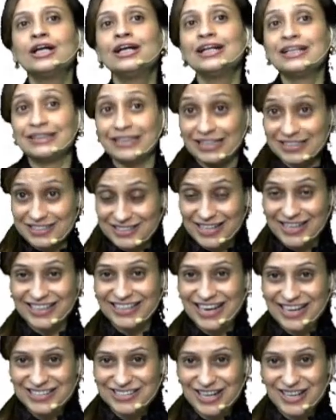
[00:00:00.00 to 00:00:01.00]
that's the
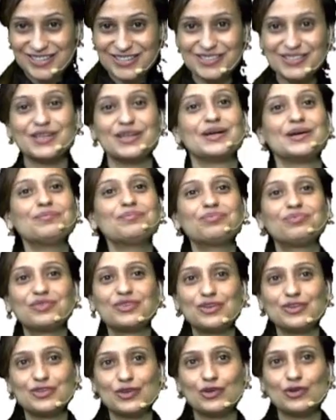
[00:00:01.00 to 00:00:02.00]
correct answer.
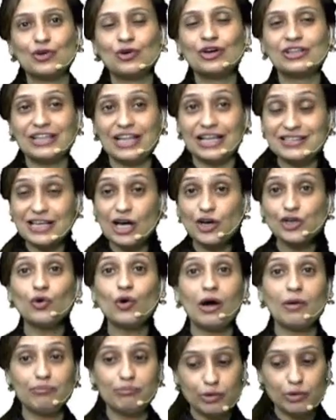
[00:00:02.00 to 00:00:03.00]
So that's how you
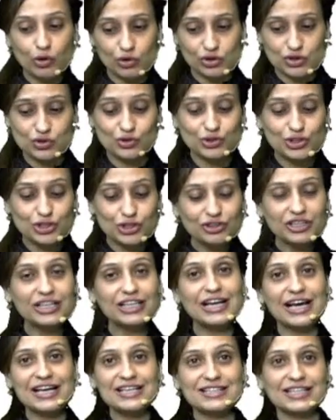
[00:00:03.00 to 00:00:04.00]
approach. So do you
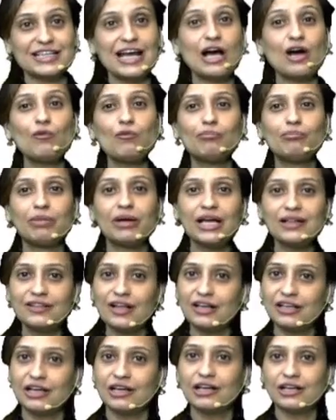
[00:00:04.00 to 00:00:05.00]
realize that how big the
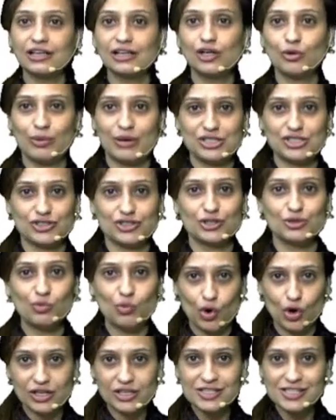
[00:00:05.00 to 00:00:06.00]
clinical question
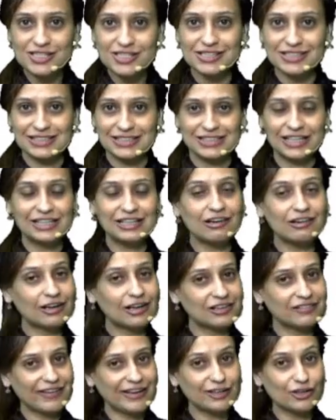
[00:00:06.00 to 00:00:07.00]
was, the clinical
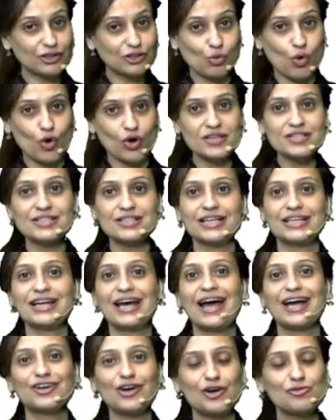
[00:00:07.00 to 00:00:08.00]
vignette was? It
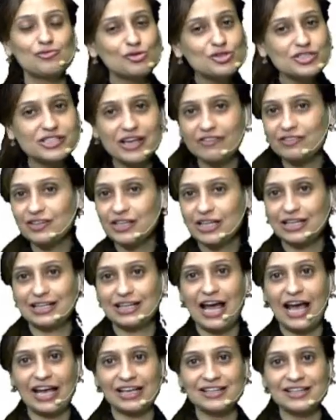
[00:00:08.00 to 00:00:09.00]
had almost 7-8
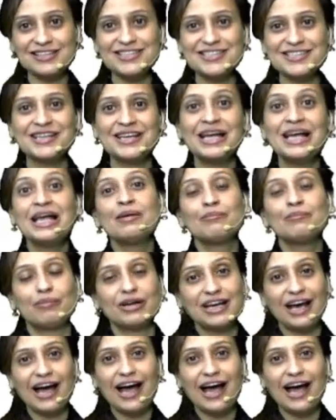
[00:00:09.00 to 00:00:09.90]
lines, but